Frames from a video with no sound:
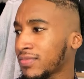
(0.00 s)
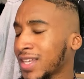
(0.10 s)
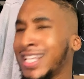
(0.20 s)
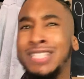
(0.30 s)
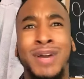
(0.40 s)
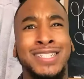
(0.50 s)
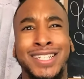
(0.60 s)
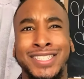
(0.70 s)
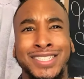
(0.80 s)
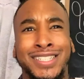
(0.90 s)
that's why I say
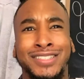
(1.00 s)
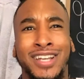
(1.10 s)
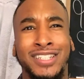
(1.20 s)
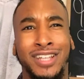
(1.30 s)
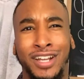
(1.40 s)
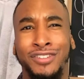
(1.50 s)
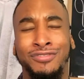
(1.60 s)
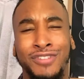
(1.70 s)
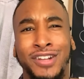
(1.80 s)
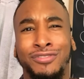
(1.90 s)
she's a, a,
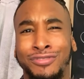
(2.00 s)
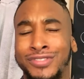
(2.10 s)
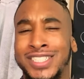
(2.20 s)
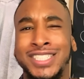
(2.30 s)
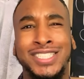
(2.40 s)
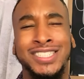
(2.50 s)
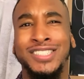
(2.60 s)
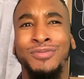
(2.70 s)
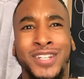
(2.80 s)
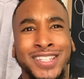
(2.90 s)
a, a, she's just
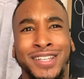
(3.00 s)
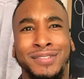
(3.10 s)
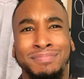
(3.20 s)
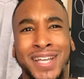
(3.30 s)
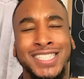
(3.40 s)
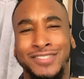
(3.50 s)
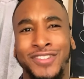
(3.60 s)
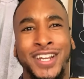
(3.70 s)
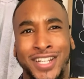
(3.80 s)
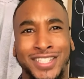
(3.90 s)
one of the best
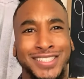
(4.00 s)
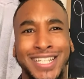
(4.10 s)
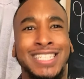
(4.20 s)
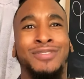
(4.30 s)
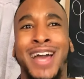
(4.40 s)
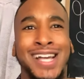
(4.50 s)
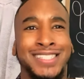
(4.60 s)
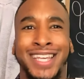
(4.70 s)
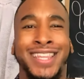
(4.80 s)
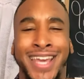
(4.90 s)
writers. That's why I
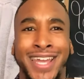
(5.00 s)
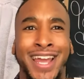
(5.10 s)
say that.